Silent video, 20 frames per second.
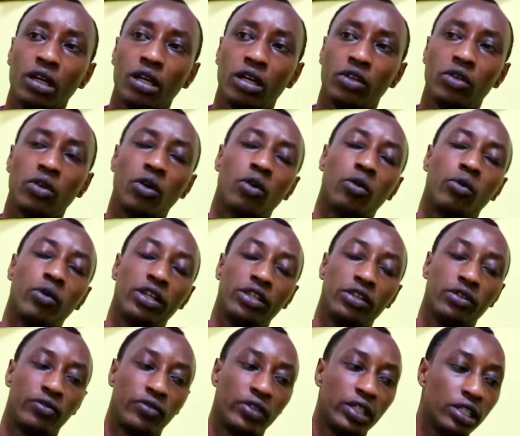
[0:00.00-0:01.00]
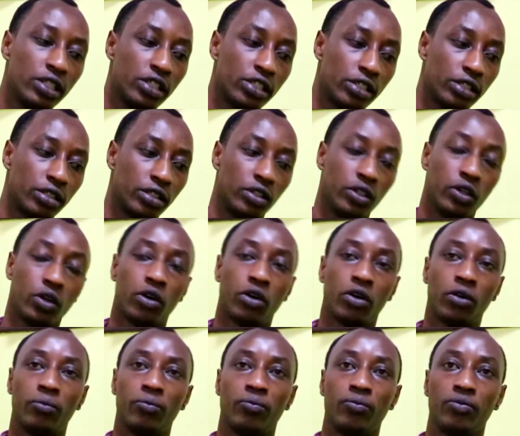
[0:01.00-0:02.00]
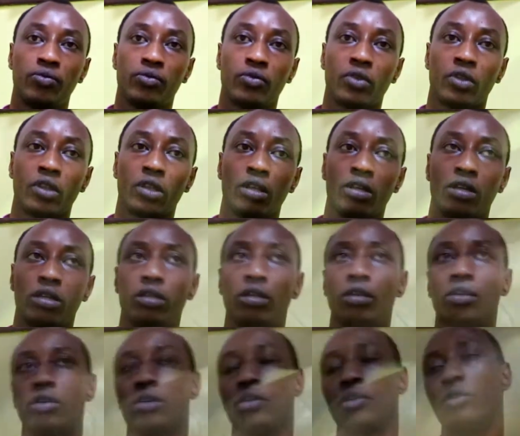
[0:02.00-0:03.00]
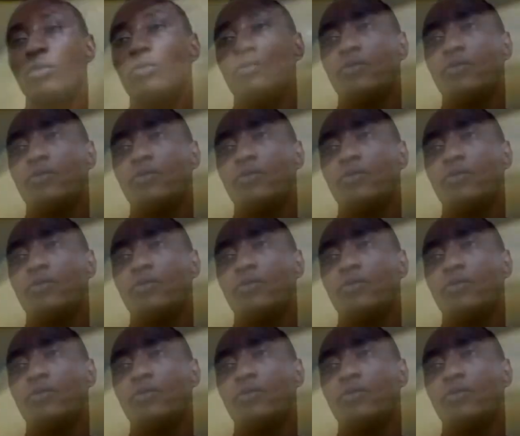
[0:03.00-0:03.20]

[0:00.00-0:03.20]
you know when you finish your your